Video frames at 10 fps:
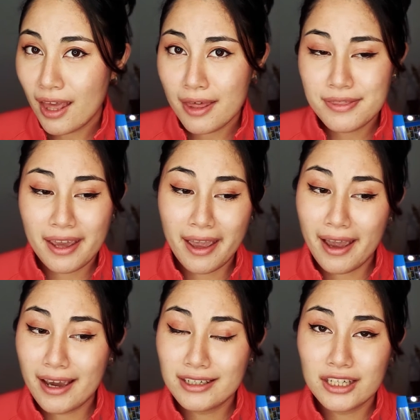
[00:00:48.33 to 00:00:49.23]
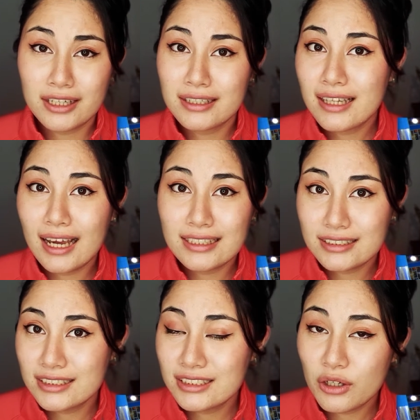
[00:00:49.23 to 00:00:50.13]
They had
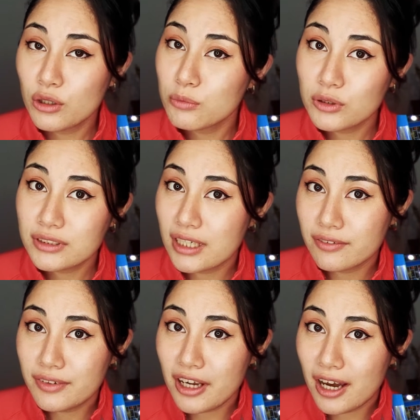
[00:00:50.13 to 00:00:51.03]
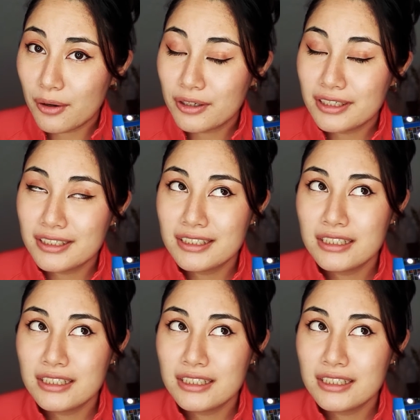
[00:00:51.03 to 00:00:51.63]
classes almost every hour,